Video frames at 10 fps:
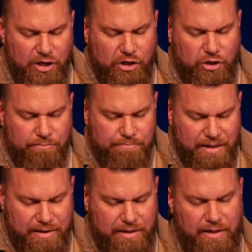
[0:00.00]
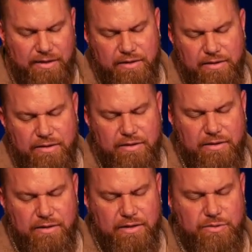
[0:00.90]
humility.
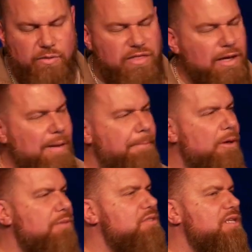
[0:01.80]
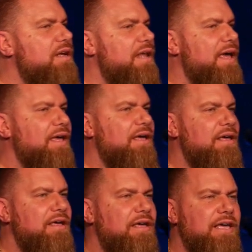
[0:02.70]
So when we think about Palm Sunday,
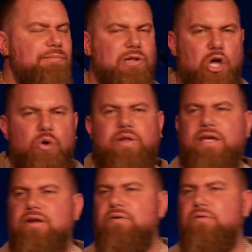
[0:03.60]
him lowly